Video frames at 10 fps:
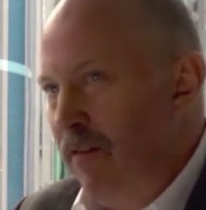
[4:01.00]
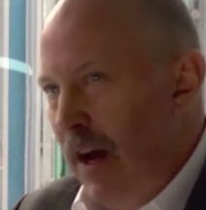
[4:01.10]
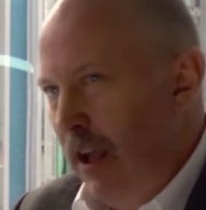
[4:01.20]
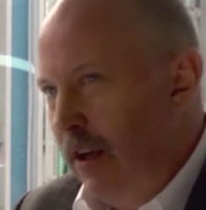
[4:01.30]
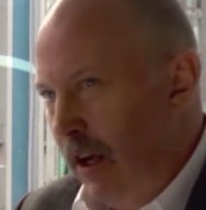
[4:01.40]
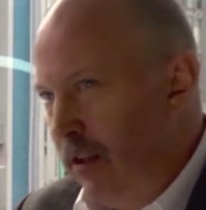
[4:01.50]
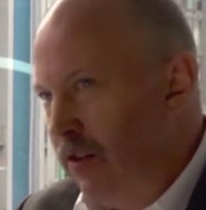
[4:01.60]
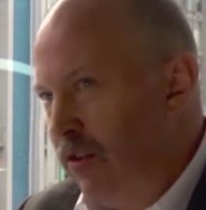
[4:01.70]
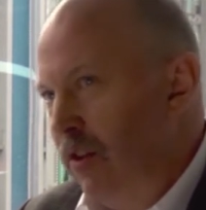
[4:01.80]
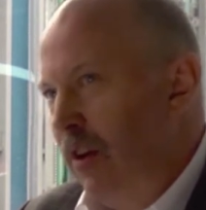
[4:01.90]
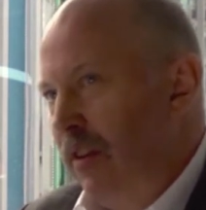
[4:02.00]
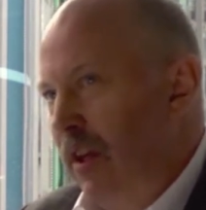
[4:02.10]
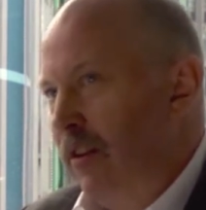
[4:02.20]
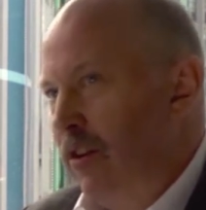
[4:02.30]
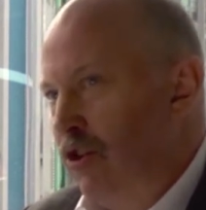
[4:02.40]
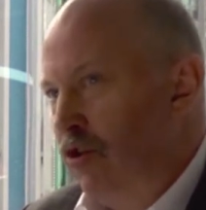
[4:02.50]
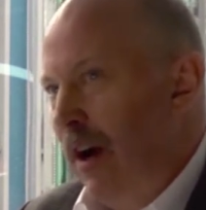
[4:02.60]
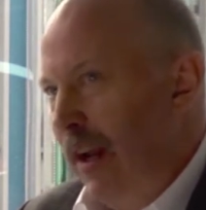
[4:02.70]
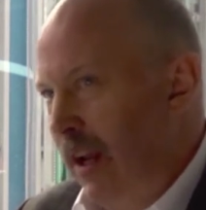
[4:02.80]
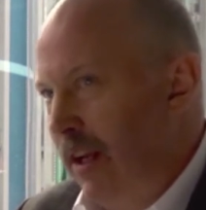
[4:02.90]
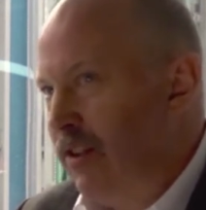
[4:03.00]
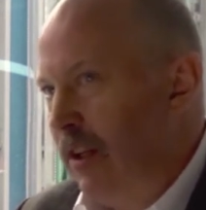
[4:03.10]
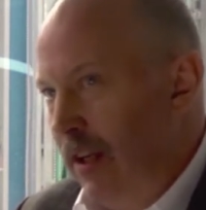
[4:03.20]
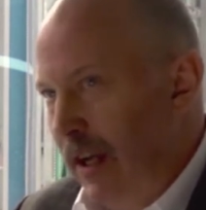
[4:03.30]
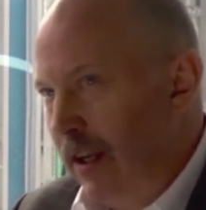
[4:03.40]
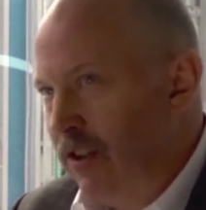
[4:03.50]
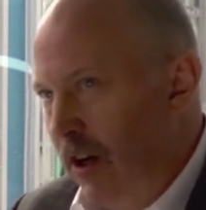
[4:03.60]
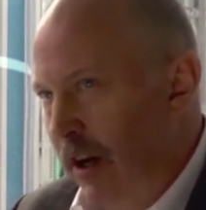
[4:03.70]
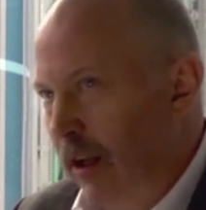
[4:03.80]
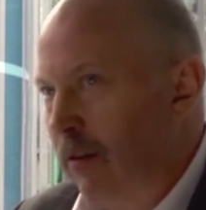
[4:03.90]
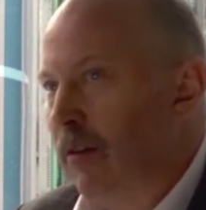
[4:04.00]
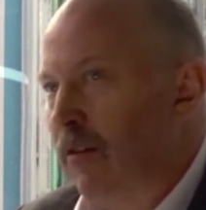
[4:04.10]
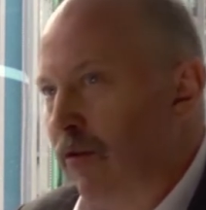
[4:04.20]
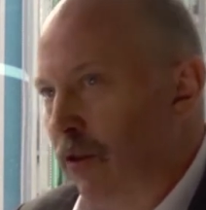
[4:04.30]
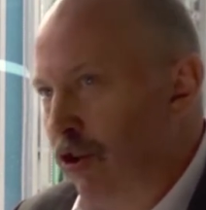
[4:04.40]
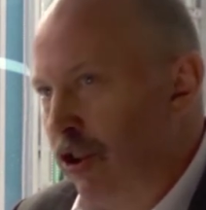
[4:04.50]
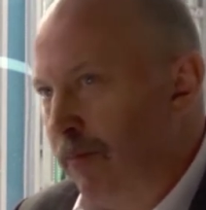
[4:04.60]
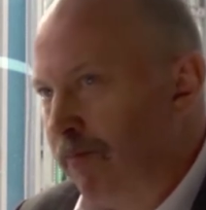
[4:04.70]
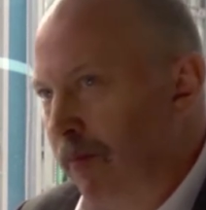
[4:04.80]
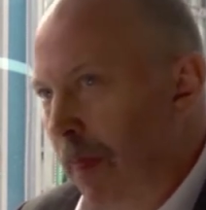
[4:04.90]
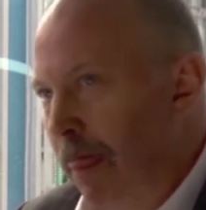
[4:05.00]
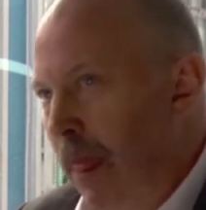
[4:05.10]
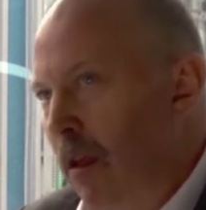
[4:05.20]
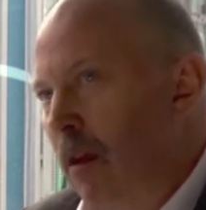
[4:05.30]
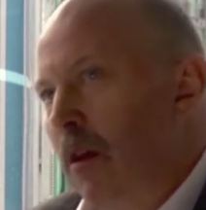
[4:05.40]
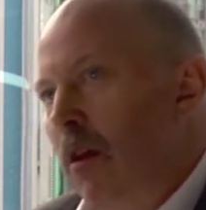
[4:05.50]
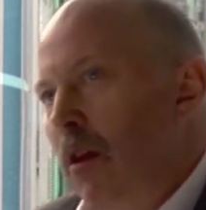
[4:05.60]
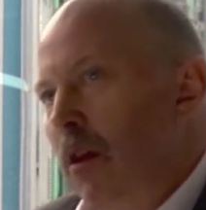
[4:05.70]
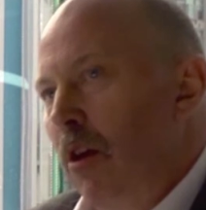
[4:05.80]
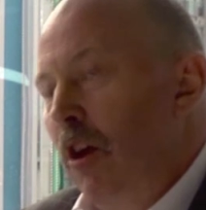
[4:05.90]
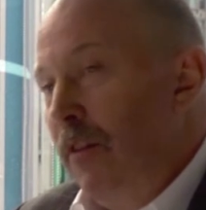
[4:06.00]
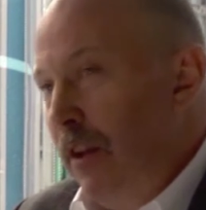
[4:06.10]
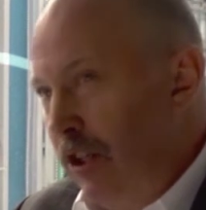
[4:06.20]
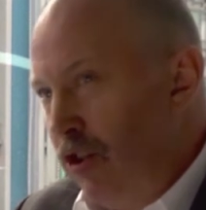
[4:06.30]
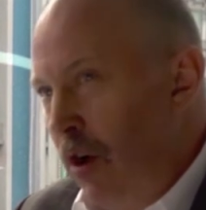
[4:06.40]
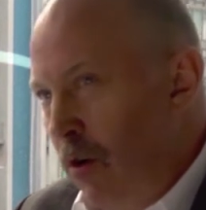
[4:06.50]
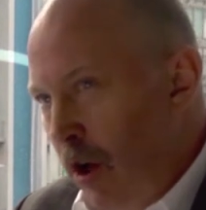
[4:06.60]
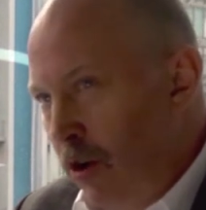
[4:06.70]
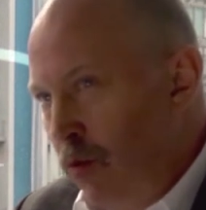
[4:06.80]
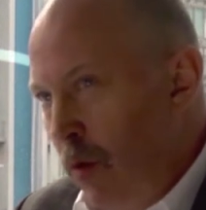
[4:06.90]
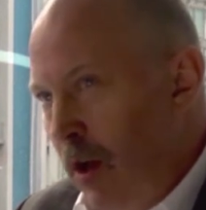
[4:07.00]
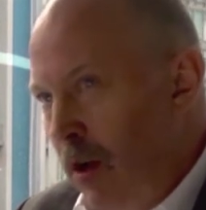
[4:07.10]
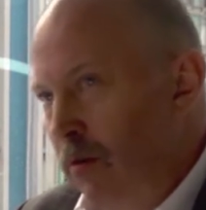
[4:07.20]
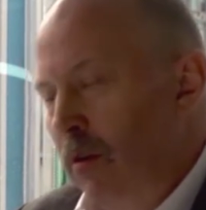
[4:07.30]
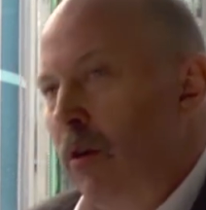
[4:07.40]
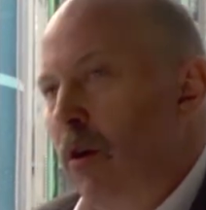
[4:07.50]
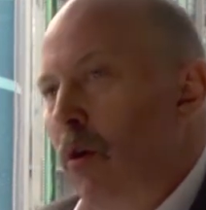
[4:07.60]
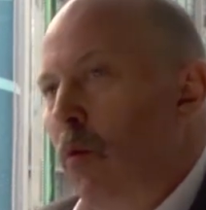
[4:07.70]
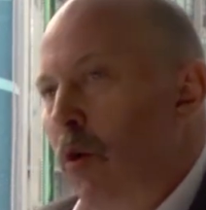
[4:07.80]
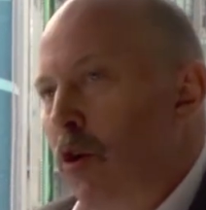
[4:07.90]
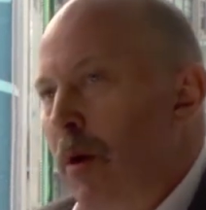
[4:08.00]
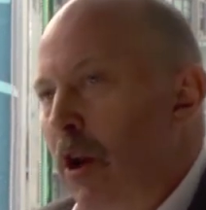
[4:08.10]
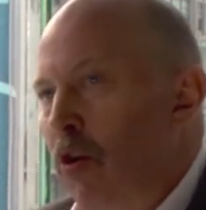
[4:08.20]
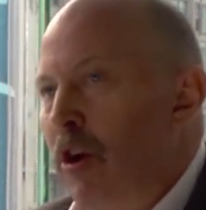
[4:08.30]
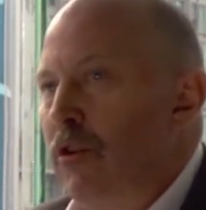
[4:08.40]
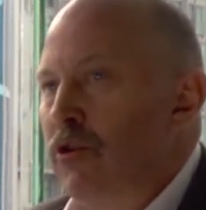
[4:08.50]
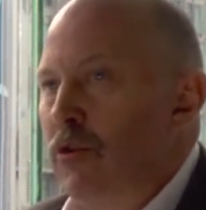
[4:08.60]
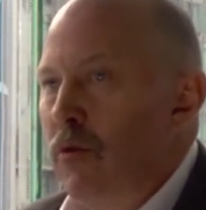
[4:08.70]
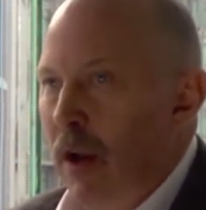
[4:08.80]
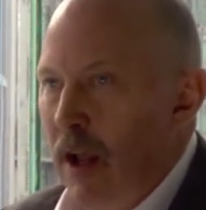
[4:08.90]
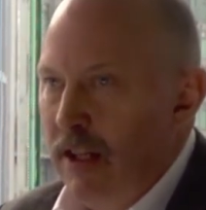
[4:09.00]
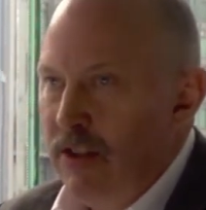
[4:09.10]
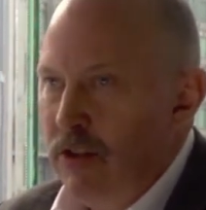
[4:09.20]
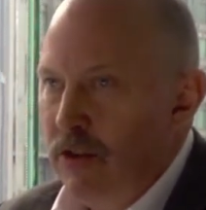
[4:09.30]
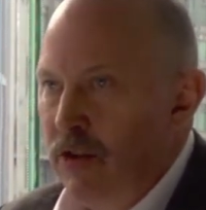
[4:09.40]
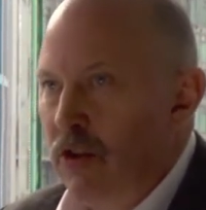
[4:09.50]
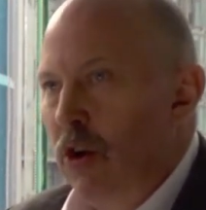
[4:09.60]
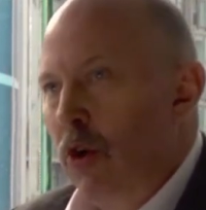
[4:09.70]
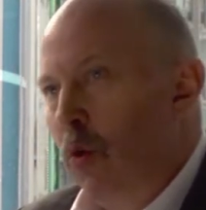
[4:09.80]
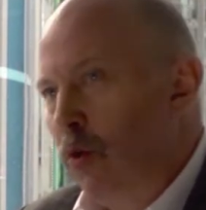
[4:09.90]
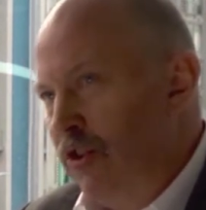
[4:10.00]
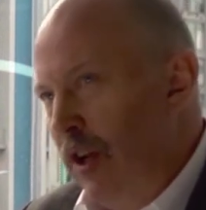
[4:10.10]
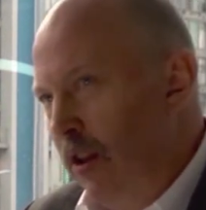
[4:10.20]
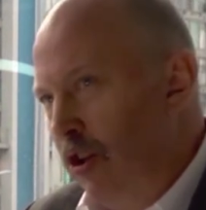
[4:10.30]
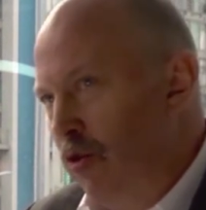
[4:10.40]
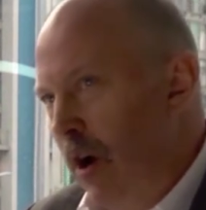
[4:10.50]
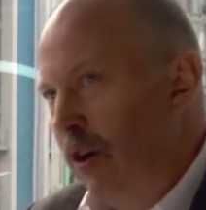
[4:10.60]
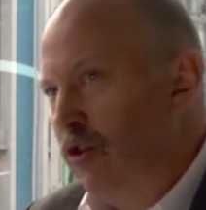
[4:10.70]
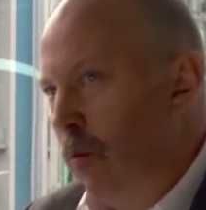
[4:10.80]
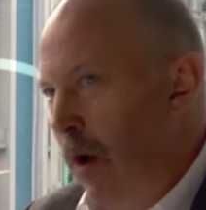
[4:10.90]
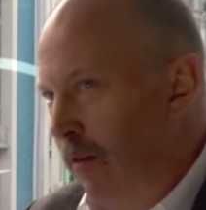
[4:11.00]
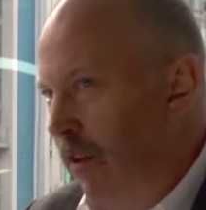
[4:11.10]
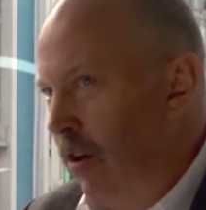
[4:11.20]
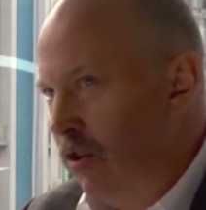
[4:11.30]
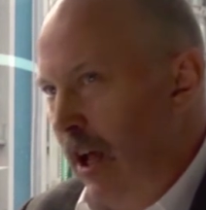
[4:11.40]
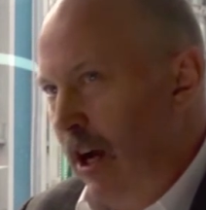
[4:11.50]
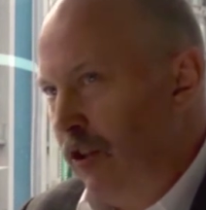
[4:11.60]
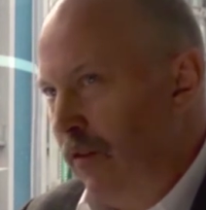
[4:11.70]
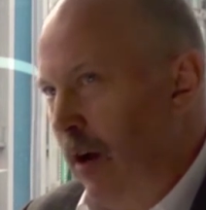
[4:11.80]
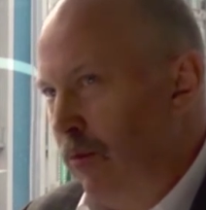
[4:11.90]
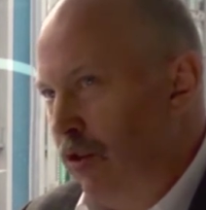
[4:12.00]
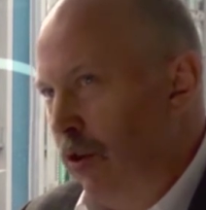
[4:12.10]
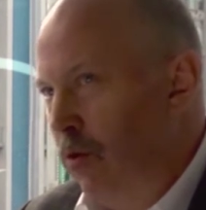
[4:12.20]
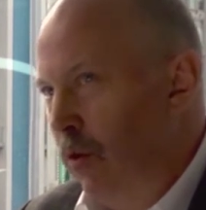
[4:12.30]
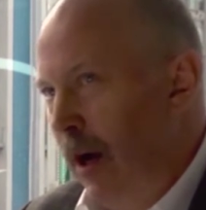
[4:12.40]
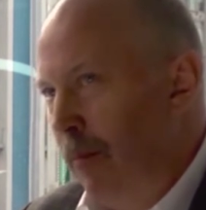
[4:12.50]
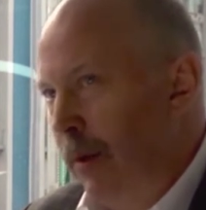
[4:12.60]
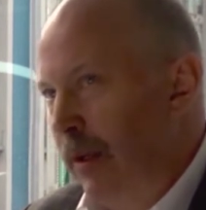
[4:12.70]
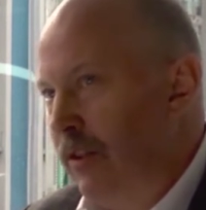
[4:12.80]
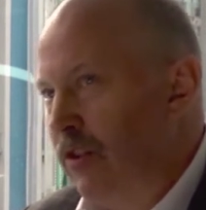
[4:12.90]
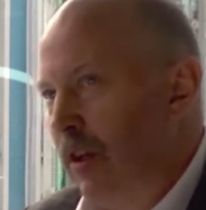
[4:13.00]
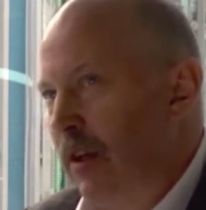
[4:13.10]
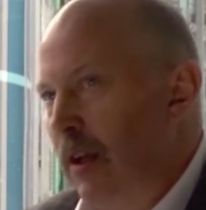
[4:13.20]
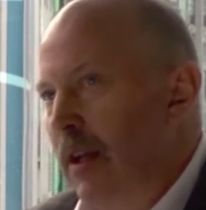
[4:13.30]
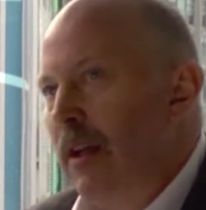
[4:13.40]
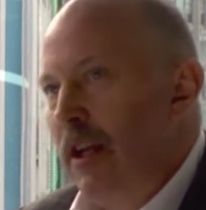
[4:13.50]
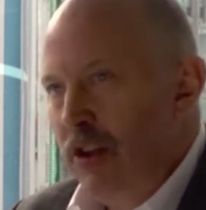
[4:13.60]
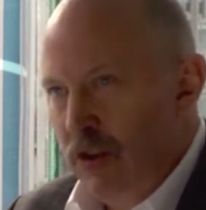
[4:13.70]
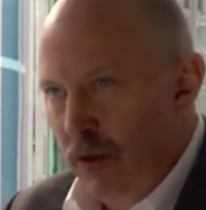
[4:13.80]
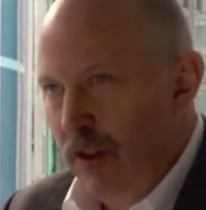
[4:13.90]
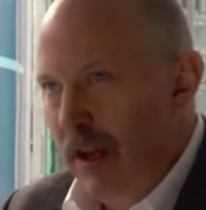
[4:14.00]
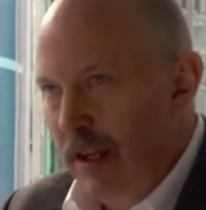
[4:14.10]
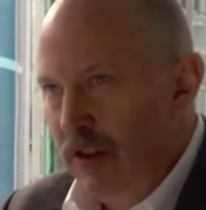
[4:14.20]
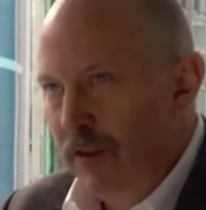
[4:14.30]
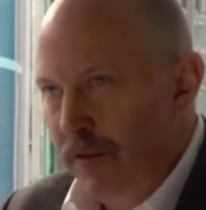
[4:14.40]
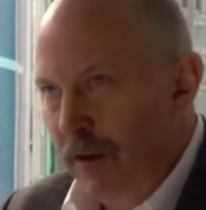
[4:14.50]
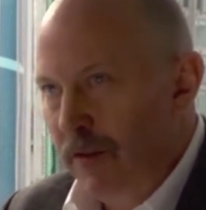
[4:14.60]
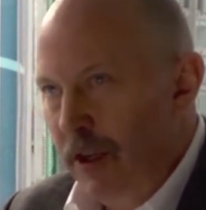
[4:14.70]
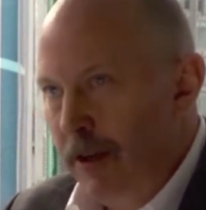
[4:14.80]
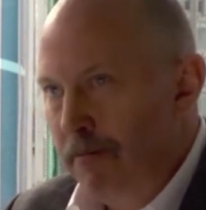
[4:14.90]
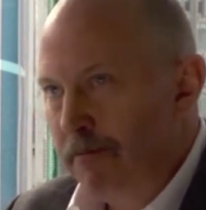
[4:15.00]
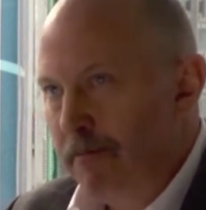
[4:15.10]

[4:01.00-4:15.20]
validates that this drug has an exciting future. If the next trial goes well, we'll be looking to license or sell the drug to one of those large pharmaceutical companies in 2015.